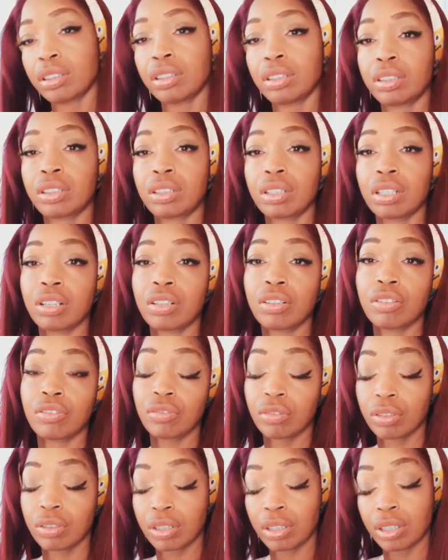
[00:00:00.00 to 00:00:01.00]
So
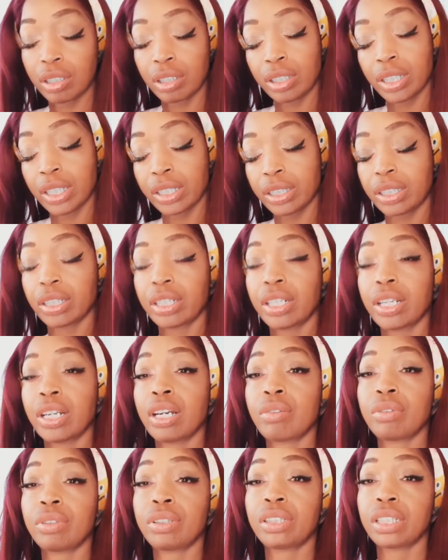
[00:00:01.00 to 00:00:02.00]
yesterday I
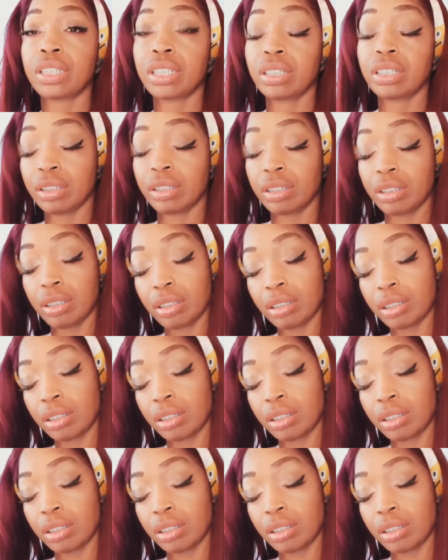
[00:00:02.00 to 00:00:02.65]
was sitting